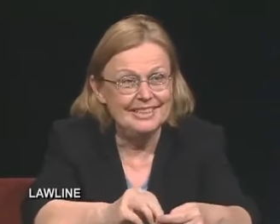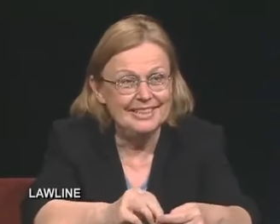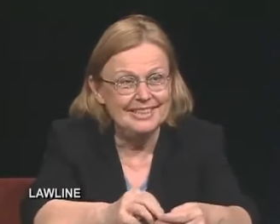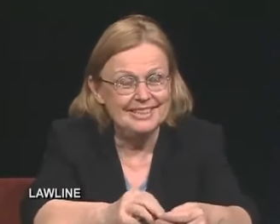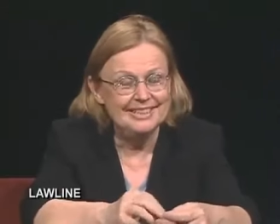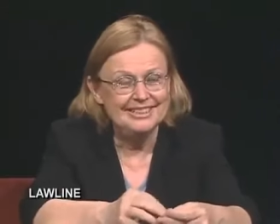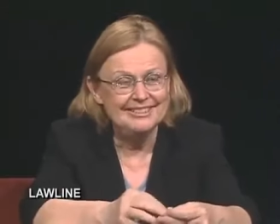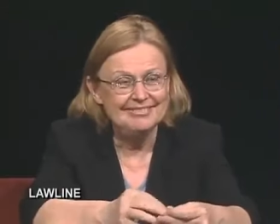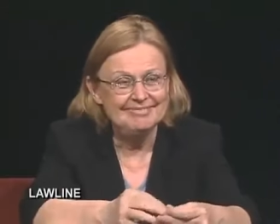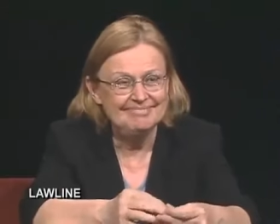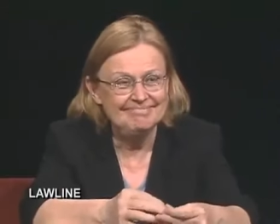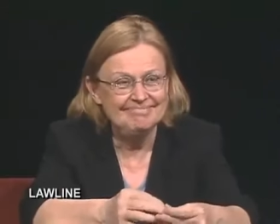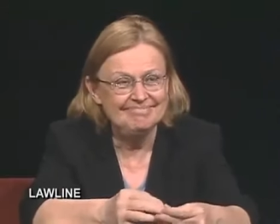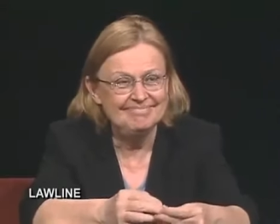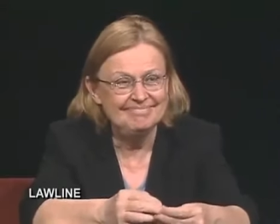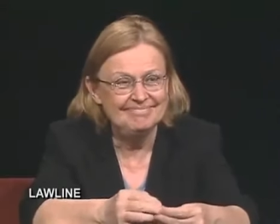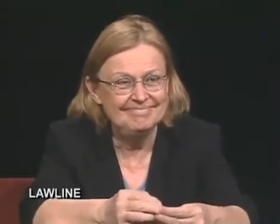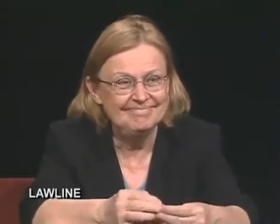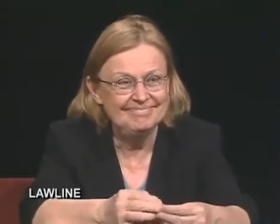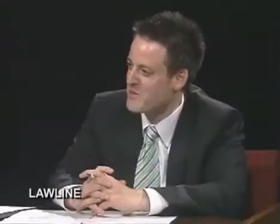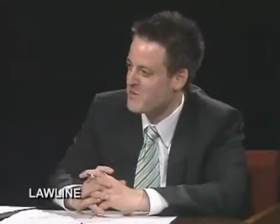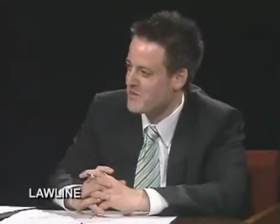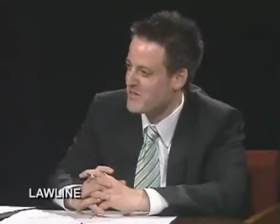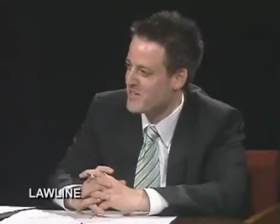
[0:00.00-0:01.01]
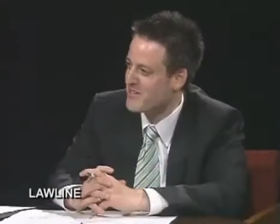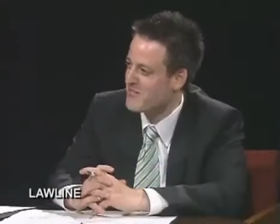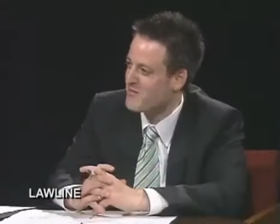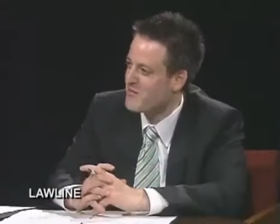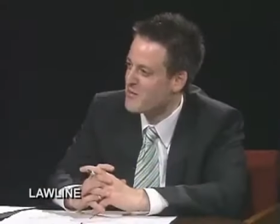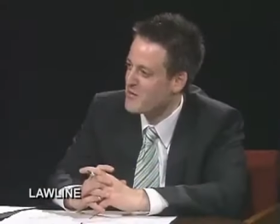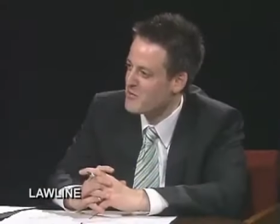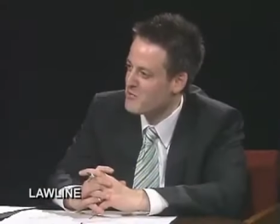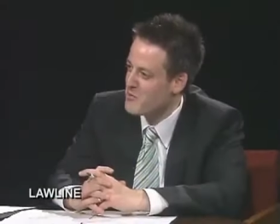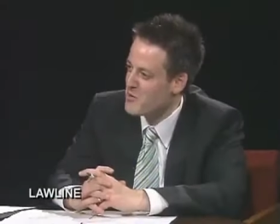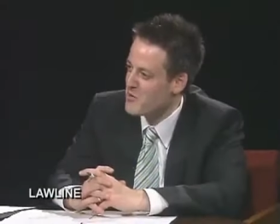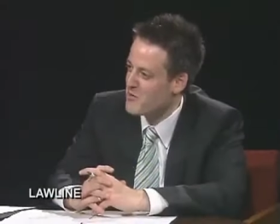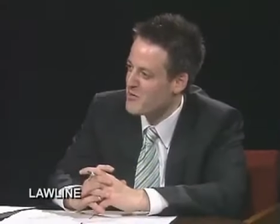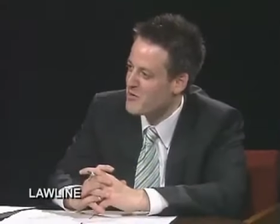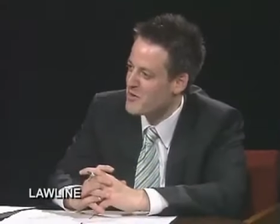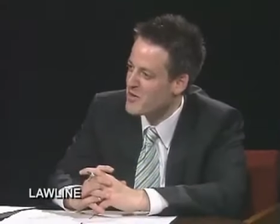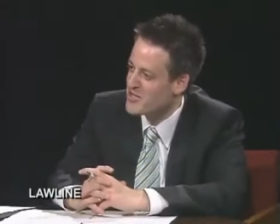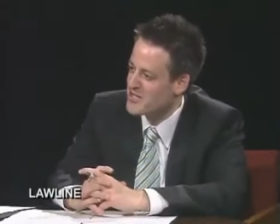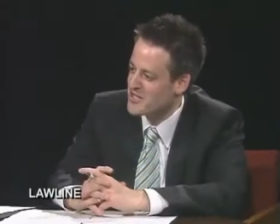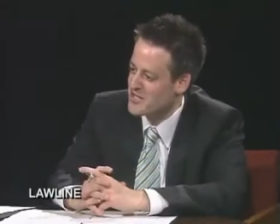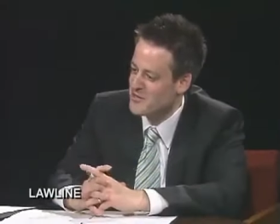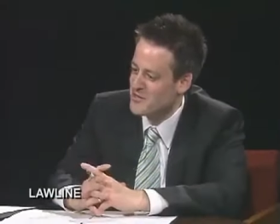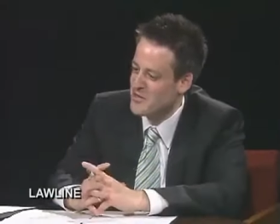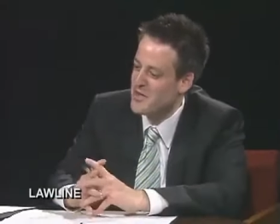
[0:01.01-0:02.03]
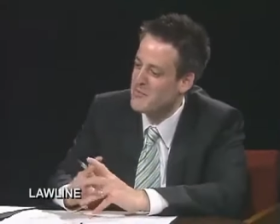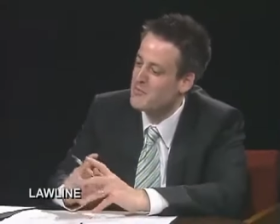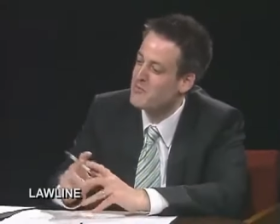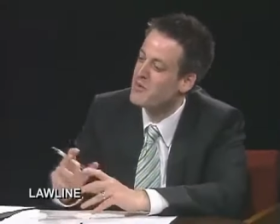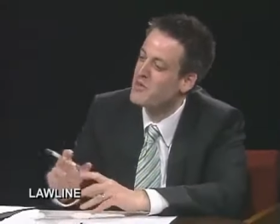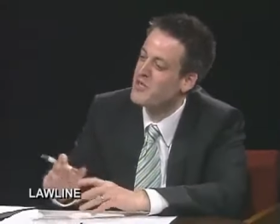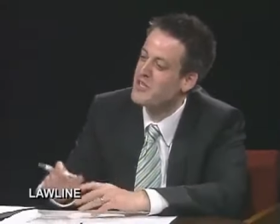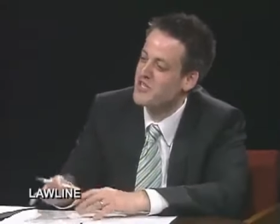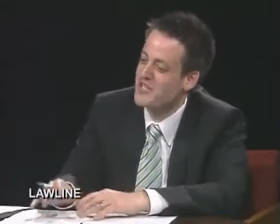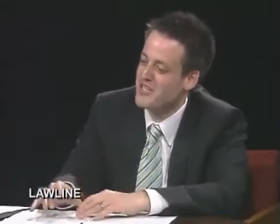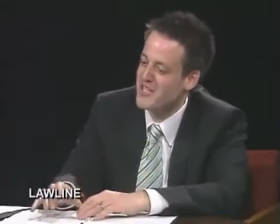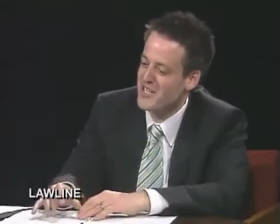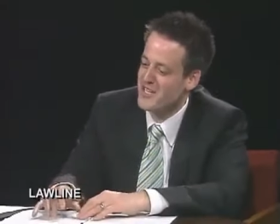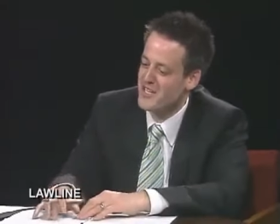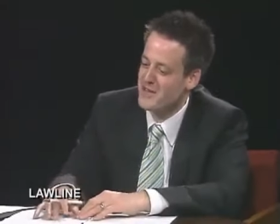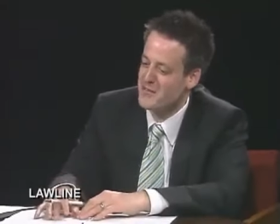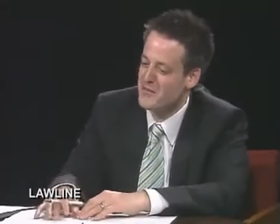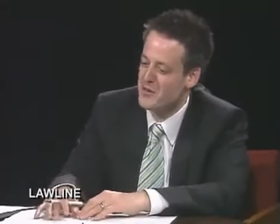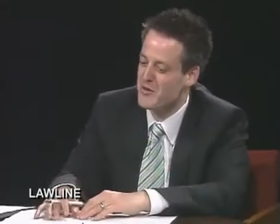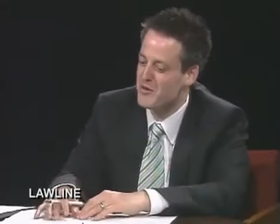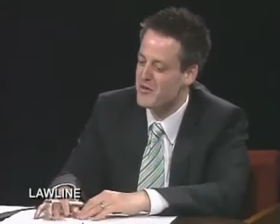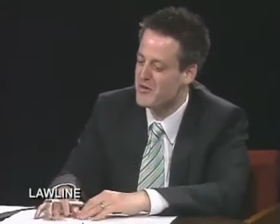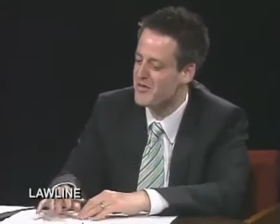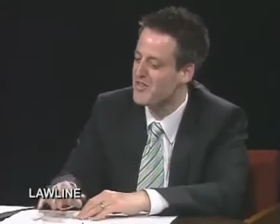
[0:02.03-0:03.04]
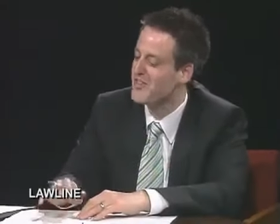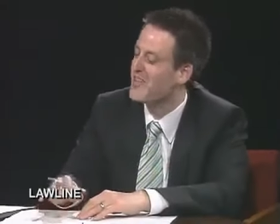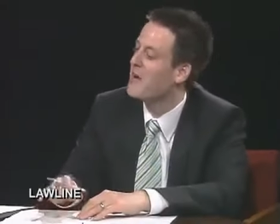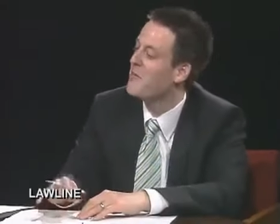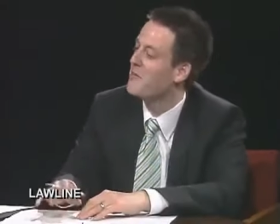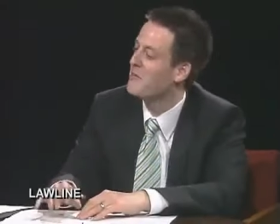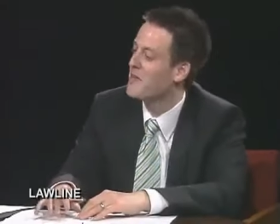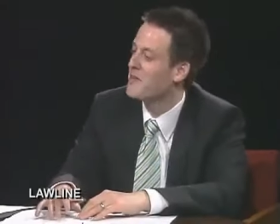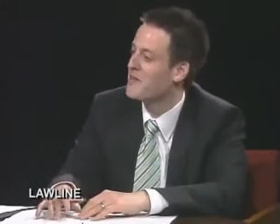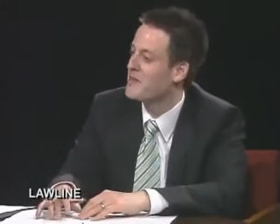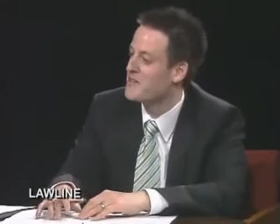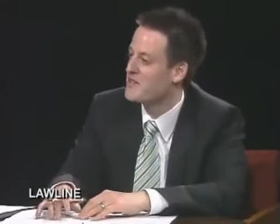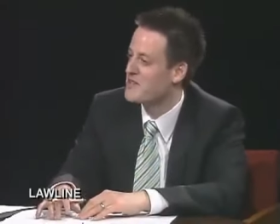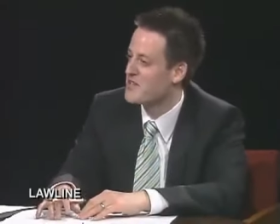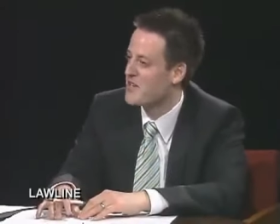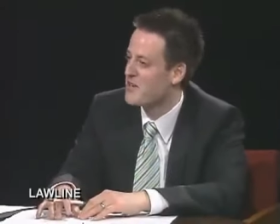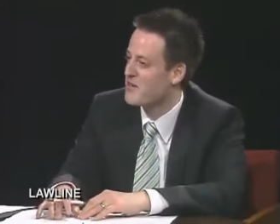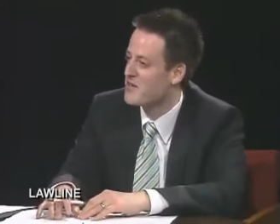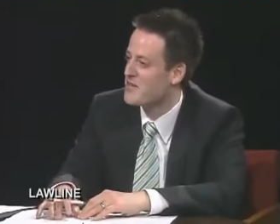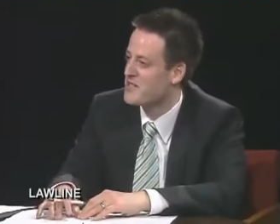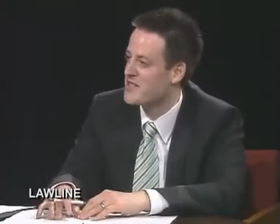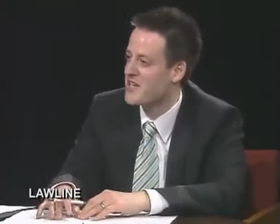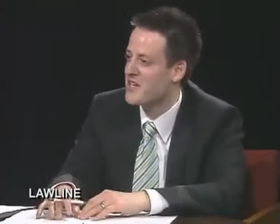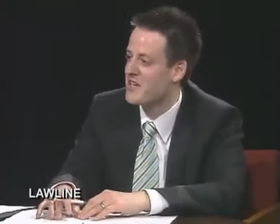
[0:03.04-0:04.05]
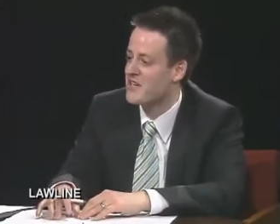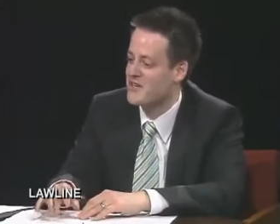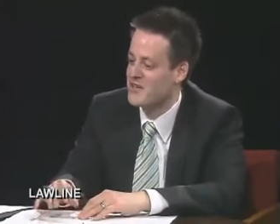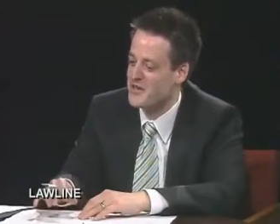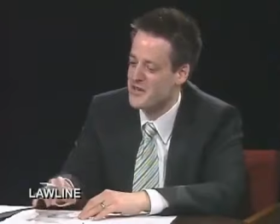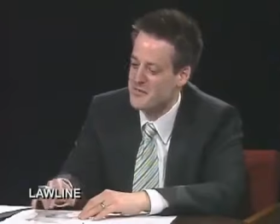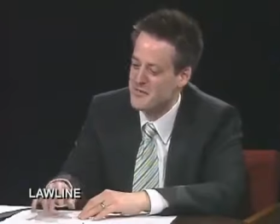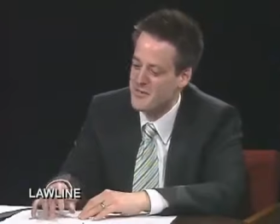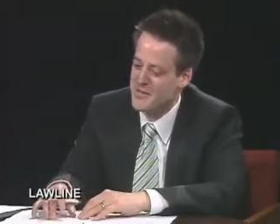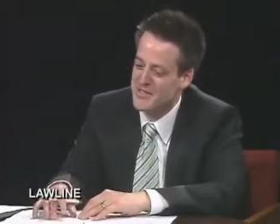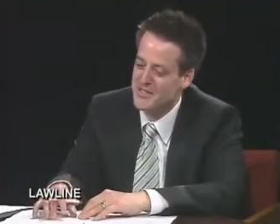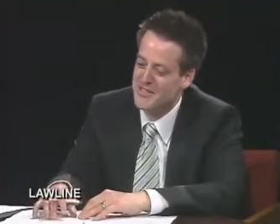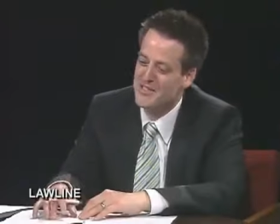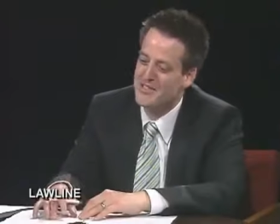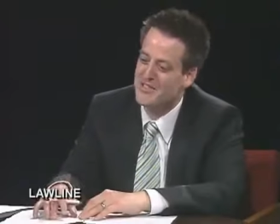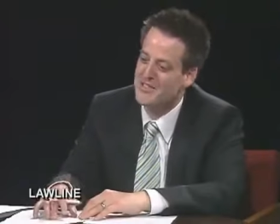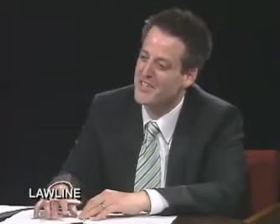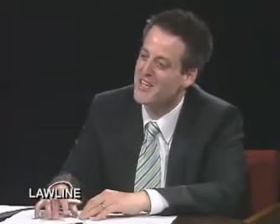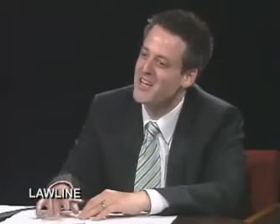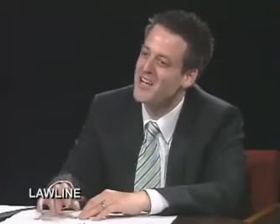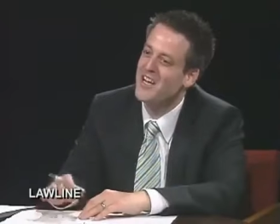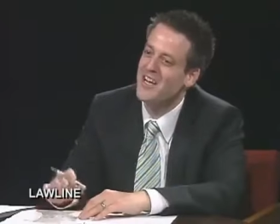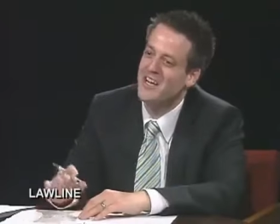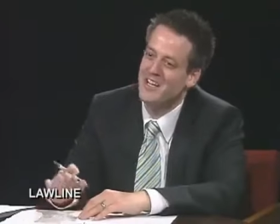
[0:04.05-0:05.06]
We need more power. We need more voices. Well, I appreciate you both coming on the show and sharing your opinions.